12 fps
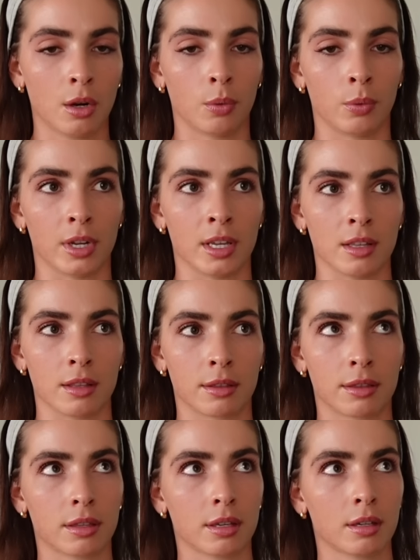
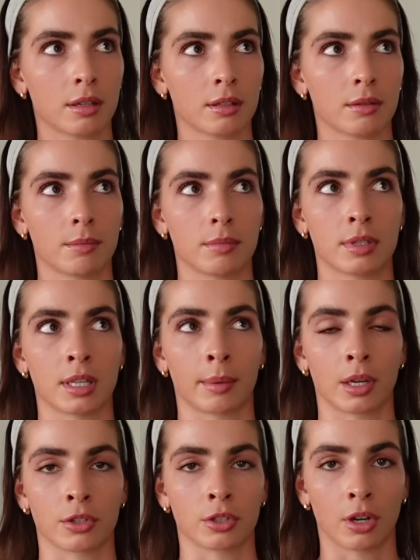with something
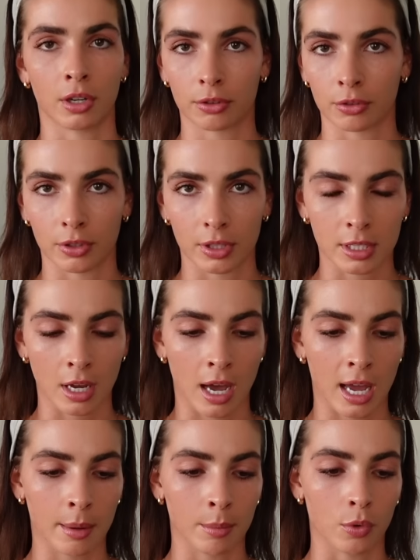I was going through at the
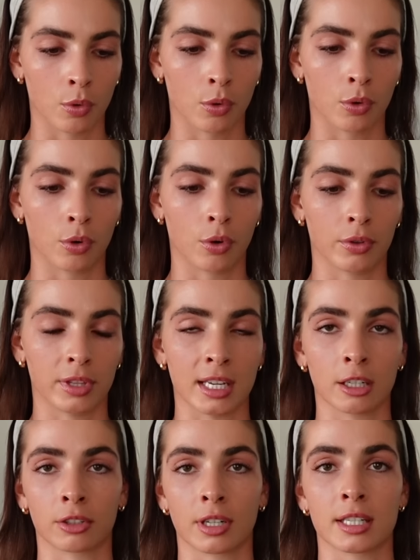time, or the
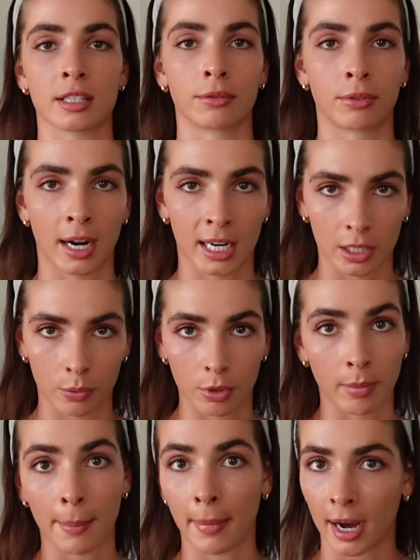increase of running with
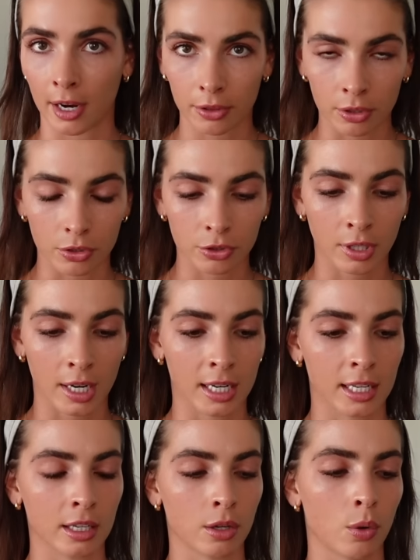my marathon
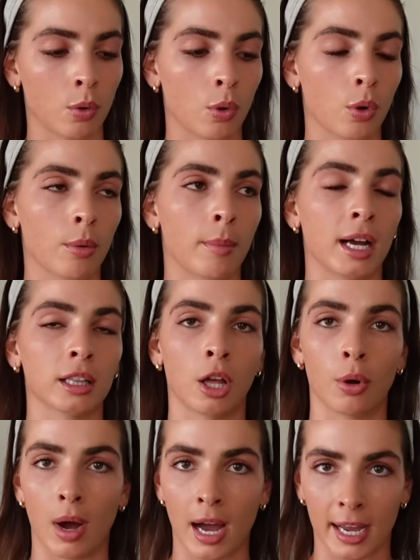training, or my
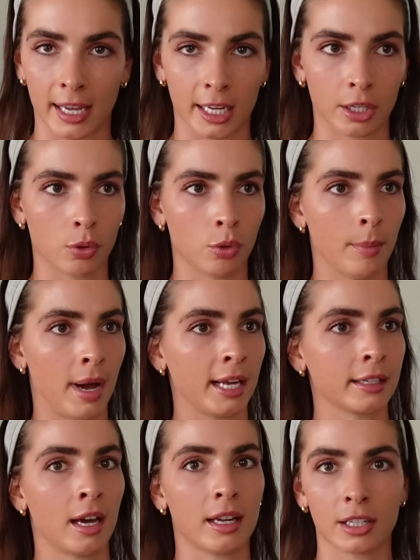low iron, or my
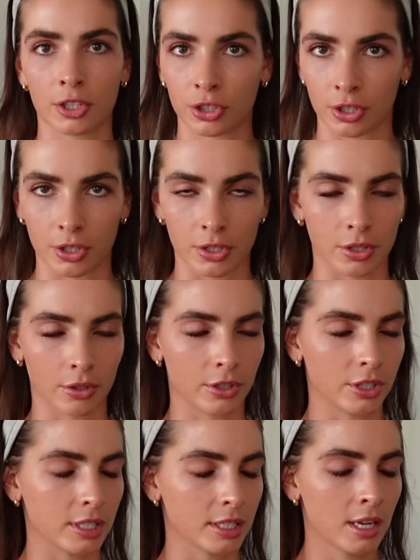gut issues, or
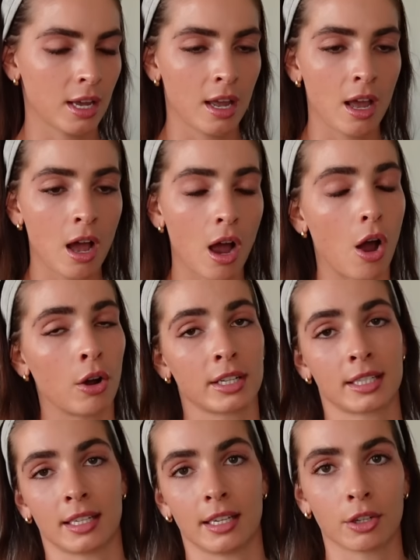just,
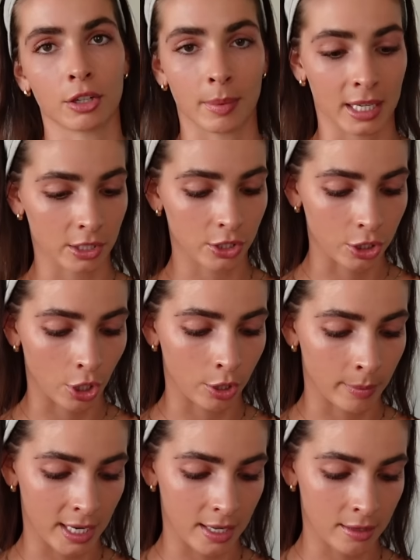honestly, it could have been so
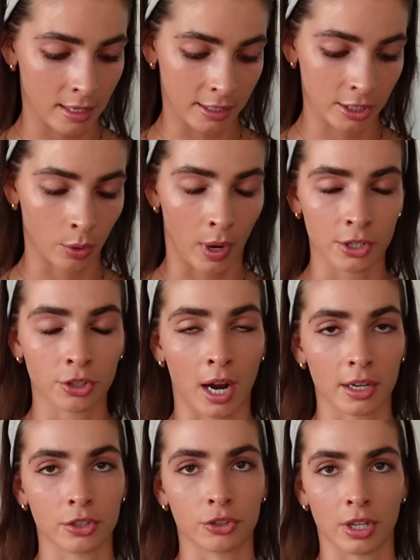many things. So I
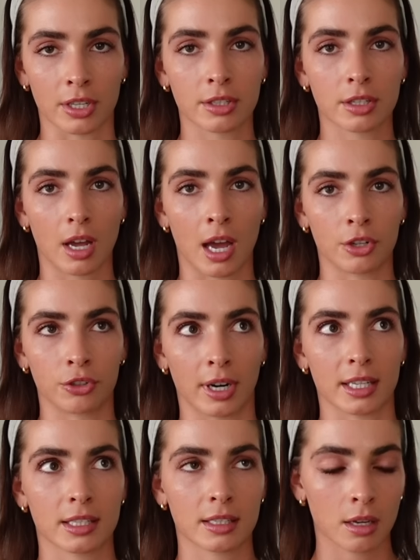tried to just
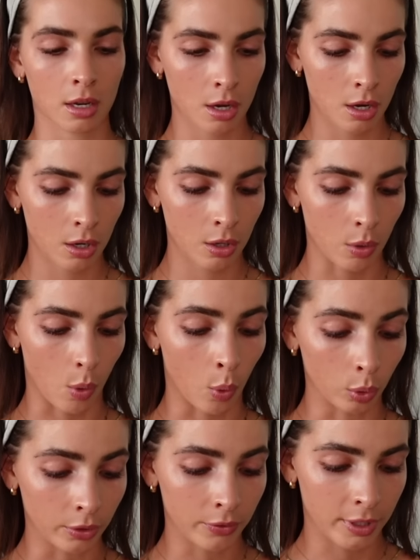address all of